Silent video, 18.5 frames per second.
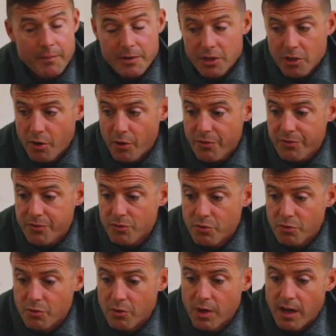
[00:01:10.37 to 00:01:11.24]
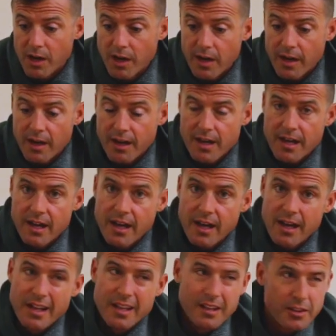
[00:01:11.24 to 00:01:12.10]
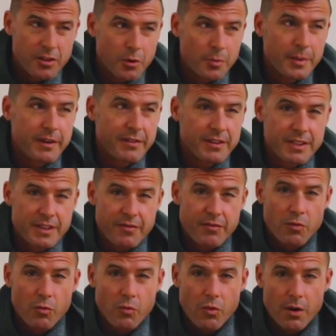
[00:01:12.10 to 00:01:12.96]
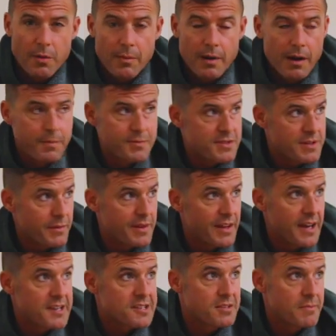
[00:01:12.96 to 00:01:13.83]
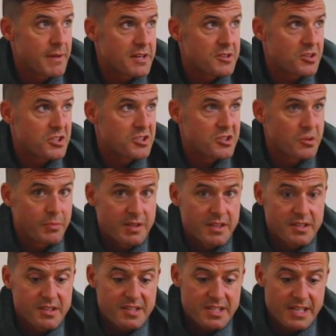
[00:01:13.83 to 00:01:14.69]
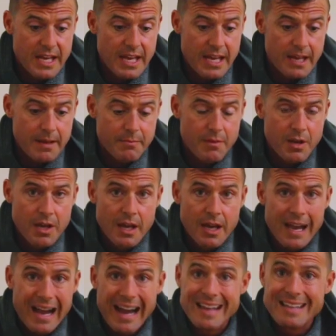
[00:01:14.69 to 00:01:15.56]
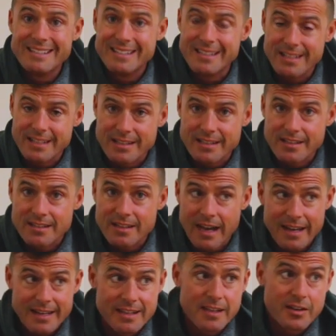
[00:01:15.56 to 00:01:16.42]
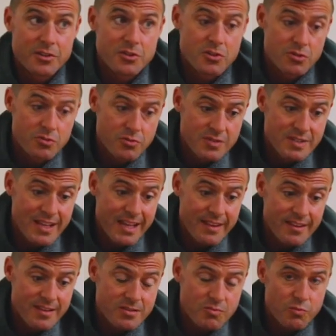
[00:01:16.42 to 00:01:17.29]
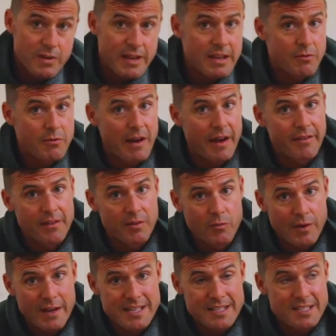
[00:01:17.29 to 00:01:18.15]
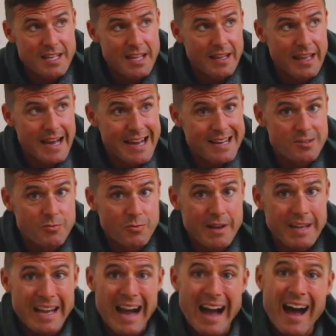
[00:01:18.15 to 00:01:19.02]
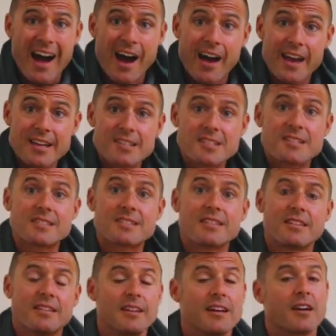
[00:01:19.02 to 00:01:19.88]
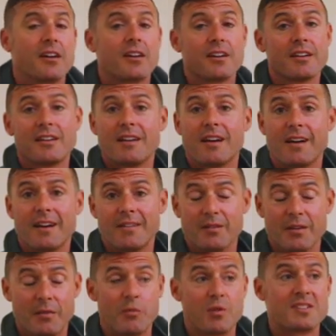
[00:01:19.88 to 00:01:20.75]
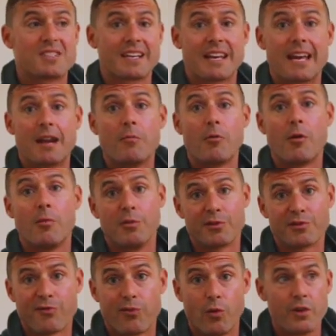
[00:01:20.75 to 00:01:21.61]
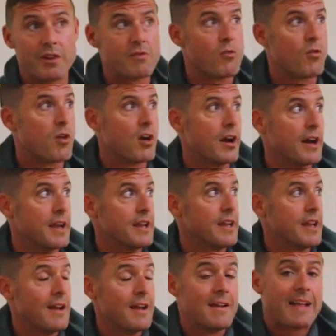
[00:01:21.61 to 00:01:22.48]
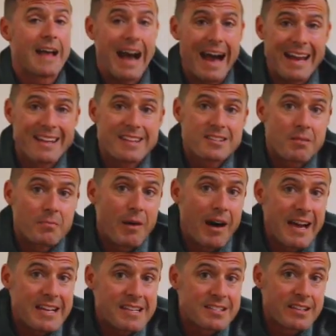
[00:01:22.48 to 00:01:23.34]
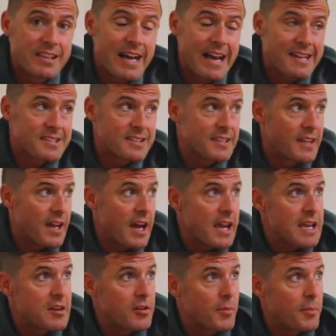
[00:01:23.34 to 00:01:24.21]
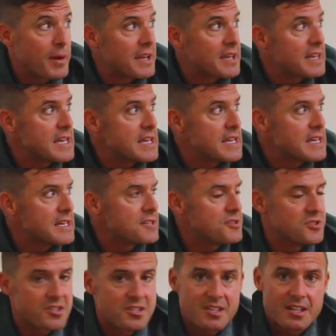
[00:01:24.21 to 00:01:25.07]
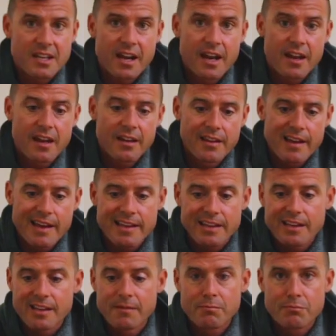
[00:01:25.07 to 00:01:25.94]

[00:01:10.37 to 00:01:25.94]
I'm going to go through a little bit of a different warm-up. Some of the isometrics will be the same. I did a Tuesday this week rather than Wednesday last week. I iced. Look, once again, I'm almost 41. I did some ice last night on my knees just to kind of like